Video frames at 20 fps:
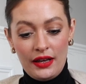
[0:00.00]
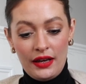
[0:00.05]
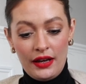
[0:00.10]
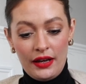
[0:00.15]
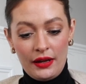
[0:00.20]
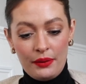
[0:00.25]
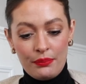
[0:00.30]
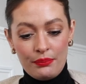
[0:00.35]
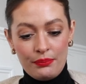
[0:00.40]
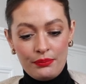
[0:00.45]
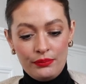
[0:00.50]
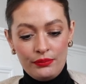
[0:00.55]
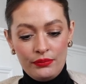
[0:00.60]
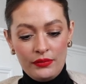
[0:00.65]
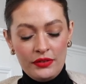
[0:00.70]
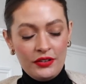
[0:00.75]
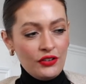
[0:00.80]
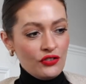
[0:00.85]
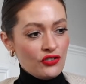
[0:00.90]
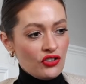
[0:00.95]
um,
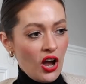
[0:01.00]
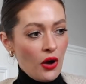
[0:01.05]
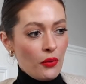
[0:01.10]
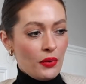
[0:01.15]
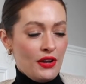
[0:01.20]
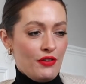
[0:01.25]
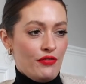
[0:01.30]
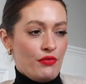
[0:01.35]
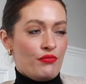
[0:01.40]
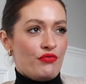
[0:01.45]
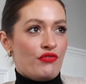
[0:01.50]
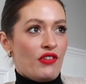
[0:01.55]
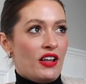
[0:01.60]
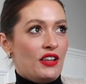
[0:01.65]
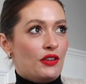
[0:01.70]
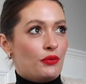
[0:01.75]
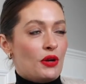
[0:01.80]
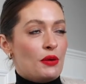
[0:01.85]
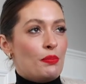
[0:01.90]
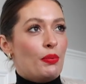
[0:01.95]
is it Joey from
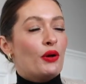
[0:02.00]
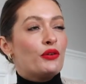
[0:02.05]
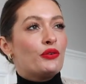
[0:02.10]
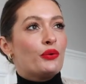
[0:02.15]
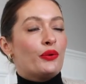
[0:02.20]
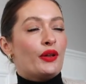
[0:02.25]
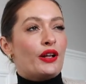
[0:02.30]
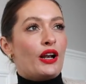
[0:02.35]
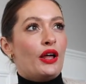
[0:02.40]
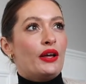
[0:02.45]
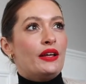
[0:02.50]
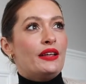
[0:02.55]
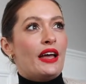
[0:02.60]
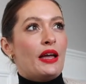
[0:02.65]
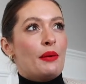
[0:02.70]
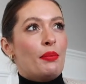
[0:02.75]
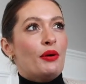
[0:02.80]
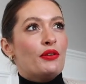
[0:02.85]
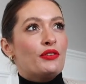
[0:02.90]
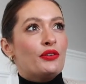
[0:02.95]
Friends where he puts all the clothes,
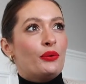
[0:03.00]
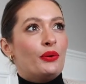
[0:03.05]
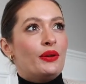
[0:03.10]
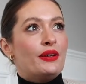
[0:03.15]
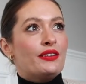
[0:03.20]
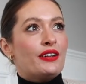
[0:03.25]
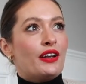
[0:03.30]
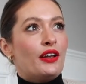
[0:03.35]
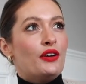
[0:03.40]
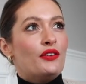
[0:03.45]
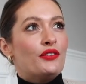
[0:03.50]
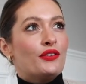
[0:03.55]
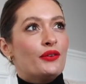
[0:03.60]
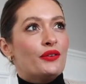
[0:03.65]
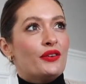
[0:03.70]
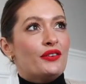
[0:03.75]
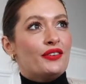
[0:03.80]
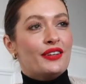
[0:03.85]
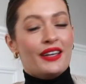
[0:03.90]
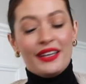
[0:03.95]
yeah, he puts all his clothes
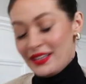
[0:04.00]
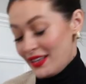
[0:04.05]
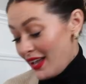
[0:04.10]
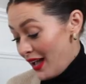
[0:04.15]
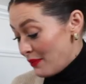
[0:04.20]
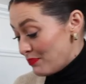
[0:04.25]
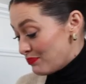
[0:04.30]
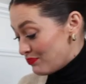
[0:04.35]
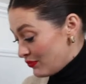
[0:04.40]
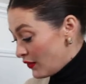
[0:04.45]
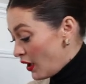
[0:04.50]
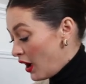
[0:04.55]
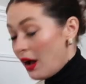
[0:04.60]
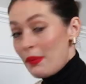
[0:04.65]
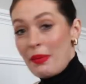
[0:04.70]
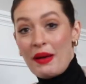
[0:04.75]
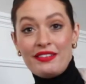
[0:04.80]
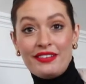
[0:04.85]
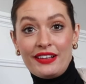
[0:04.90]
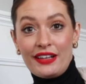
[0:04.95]
on, doesn't he? Yeah,
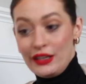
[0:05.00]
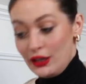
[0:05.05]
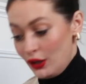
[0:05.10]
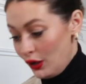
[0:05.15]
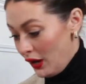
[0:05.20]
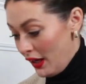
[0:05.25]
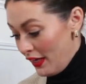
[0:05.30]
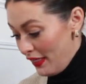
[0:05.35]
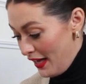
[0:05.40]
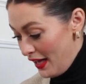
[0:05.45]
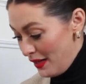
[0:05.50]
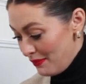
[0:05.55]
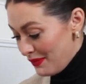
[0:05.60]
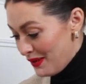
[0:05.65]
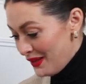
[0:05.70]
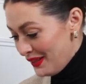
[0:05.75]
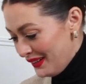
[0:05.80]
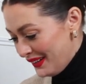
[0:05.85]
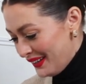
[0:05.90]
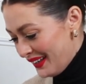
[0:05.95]
I basically look like
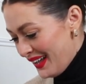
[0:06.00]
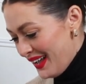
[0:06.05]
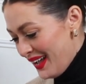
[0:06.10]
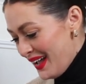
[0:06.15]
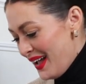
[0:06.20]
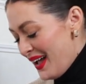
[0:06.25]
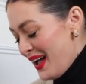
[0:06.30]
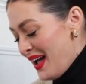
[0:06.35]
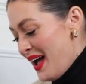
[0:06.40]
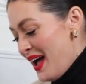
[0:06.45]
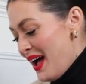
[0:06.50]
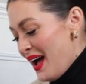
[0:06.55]
that.